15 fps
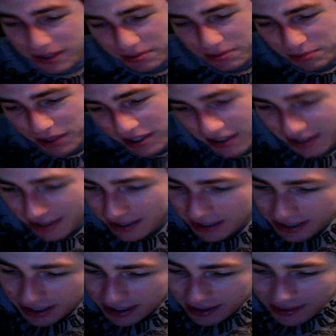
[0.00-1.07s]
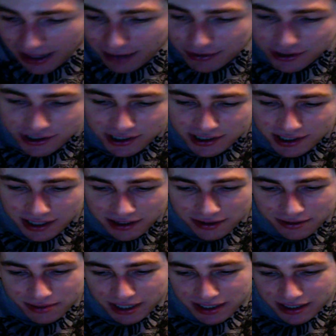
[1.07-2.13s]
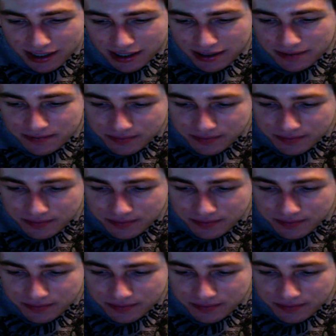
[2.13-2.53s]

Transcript: But that was just like, oh my god.